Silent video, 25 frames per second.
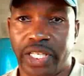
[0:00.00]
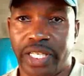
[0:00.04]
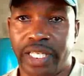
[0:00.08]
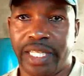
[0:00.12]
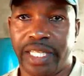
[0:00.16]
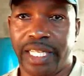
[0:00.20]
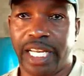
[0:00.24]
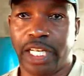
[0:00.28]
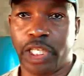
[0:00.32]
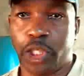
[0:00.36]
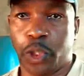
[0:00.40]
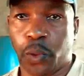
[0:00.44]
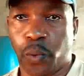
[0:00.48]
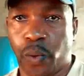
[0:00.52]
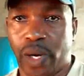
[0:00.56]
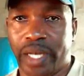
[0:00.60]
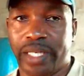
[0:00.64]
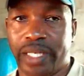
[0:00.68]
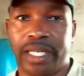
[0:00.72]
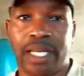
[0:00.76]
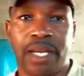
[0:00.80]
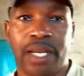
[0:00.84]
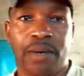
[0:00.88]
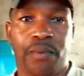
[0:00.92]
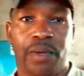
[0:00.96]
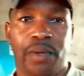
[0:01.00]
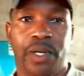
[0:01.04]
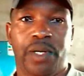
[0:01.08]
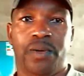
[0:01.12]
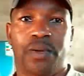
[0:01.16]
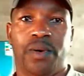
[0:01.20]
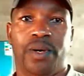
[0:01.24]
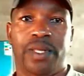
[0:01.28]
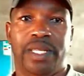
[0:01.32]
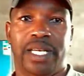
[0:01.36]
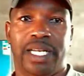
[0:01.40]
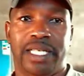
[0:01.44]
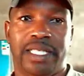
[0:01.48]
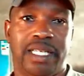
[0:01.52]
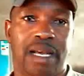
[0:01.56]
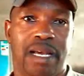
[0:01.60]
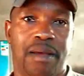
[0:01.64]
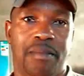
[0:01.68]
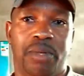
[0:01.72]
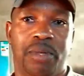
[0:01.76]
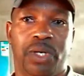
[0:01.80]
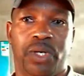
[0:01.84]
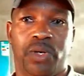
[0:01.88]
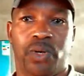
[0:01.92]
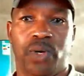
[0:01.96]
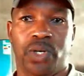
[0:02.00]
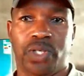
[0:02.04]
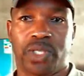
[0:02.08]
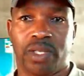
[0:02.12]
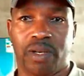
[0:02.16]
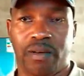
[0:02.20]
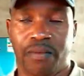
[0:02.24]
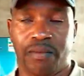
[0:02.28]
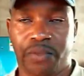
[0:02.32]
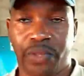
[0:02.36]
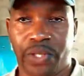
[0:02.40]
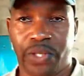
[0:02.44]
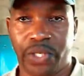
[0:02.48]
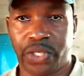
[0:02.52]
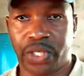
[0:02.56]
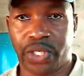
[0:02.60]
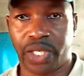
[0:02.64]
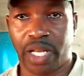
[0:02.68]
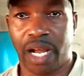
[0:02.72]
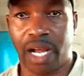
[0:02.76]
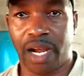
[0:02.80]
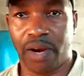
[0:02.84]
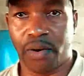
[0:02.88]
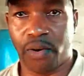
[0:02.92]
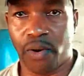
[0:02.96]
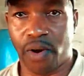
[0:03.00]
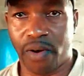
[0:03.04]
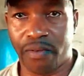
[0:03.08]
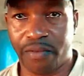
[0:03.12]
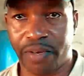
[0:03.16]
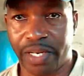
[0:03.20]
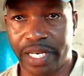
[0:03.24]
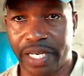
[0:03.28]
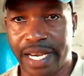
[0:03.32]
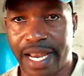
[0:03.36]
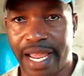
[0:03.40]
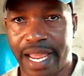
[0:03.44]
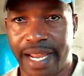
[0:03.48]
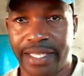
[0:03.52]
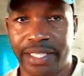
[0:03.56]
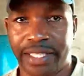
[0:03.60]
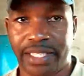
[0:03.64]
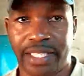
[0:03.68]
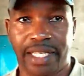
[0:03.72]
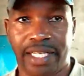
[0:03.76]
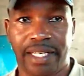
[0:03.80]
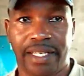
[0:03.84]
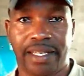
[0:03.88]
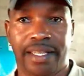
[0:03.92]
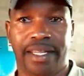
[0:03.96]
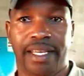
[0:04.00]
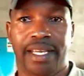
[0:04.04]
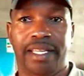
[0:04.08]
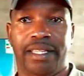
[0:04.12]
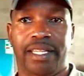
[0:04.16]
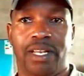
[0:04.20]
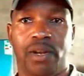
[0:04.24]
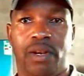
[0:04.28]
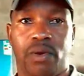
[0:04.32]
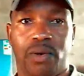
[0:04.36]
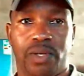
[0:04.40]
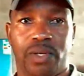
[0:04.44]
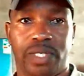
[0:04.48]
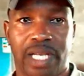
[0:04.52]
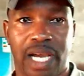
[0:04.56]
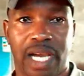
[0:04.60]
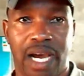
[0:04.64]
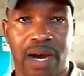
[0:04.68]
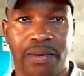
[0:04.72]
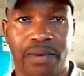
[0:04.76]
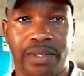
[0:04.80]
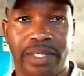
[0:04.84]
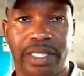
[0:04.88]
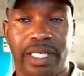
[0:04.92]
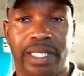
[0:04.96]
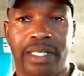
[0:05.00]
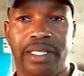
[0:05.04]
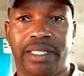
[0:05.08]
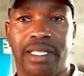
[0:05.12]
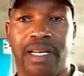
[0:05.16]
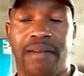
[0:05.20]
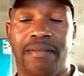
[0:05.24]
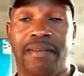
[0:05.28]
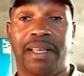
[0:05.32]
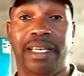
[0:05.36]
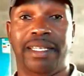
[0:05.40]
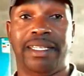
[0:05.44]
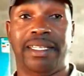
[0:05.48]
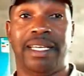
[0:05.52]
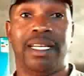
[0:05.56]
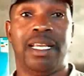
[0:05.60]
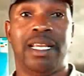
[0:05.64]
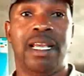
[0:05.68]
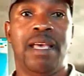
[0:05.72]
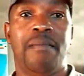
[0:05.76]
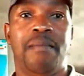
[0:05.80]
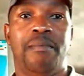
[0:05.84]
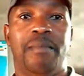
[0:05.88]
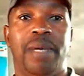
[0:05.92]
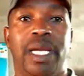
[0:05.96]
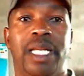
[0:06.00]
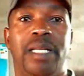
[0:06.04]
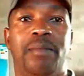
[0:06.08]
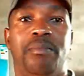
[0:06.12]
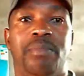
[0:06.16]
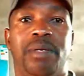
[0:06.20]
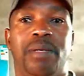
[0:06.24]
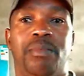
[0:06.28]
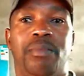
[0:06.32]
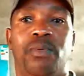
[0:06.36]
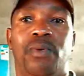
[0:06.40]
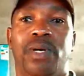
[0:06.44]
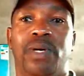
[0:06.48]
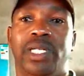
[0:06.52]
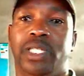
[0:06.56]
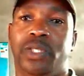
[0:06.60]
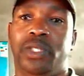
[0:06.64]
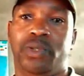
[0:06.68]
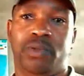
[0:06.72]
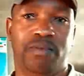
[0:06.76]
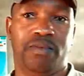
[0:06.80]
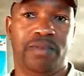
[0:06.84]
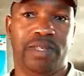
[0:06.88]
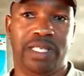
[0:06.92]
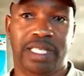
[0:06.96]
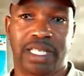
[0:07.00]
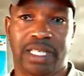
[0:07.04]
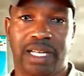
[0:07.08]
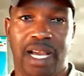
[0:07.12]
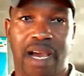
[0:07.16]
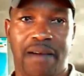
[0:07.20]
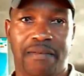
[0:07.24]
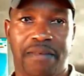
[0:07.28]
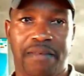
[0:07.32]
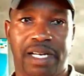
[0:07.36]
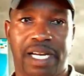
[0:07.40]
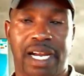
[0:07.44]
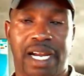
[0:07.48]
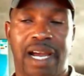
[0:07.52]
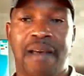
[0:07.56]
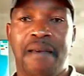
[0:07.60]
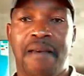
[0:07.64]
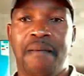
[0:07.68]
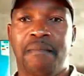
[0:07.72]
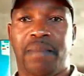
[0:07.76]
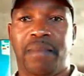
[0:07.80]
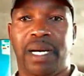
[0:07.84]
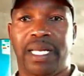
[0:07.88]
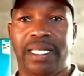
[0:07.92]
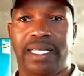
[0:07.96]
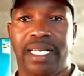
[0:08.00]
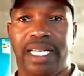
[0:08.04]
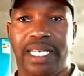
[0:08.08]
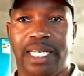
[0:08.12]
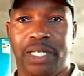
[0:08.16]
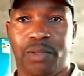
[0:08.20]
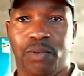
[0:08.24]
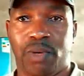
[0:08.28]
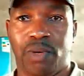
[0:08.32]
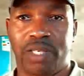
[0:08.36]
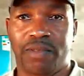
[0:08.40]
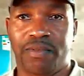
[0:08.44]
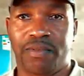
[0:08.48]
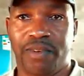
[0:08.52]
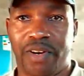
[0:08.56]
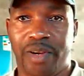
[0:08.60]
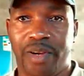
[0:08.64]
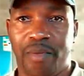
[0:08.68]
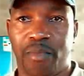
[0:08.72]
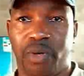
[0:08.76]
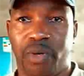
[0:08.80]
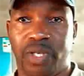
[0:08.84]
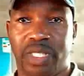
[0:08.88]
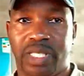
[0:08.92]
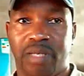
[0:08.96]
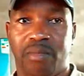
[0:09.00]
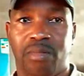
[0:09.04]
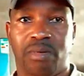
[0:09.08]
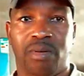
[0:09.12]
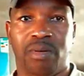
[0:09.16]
that you want. We know that because of this COVID-19 thing, the lockdowns and stuff like that, many people wanted to visit Africa, but then it was very impossible.